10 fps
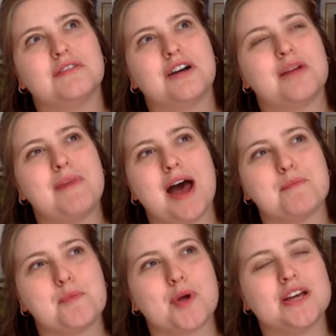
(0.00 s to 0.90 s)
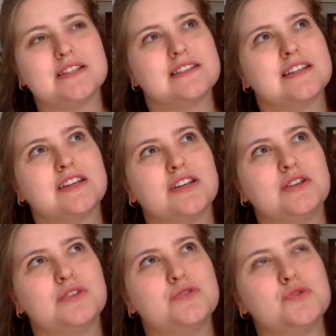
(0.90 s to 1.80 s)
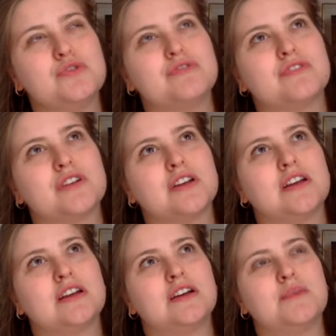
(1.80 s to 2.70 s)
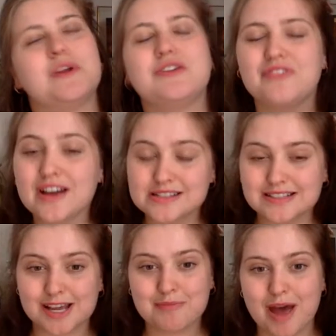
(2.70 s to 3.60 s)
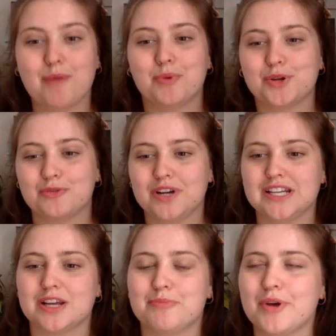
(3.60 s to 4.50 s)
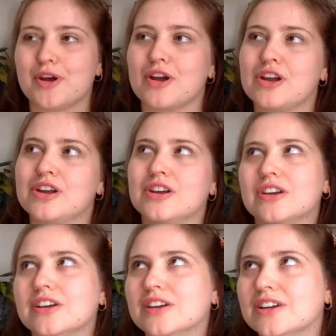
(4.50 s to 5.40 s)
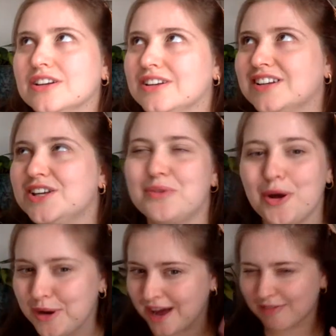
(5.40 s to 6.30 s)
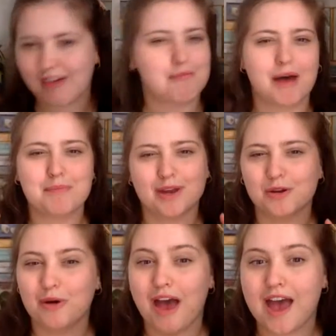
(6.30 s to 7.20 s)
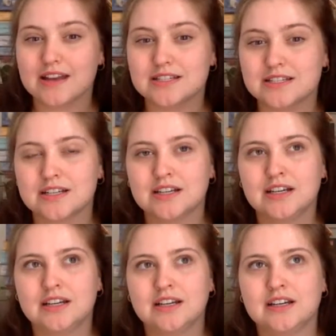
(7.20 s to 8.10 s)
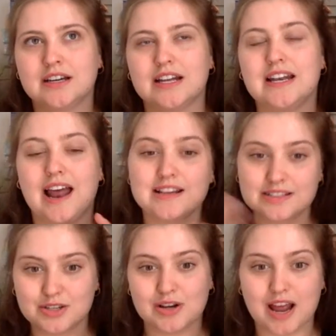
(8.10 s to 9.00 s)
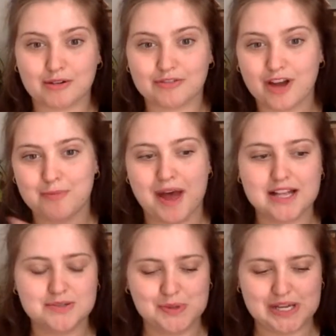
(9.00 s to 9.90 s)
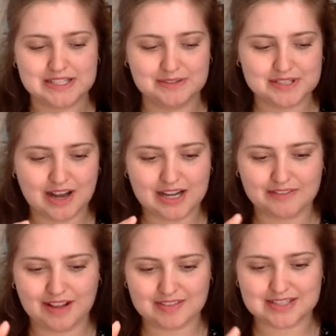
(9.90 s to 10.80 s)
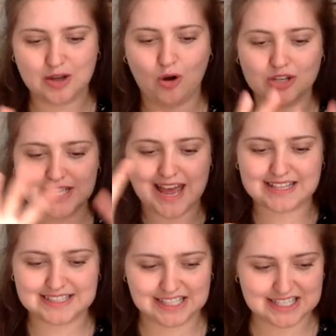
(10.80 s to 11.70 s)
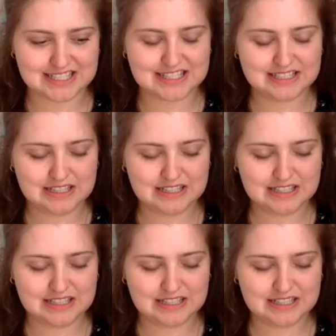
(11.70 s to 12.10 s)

a map, because you sort of, when you first see a map when you're reading a book, you won't have that map in your head unless you like refer back to it. So it's kind of like this contextless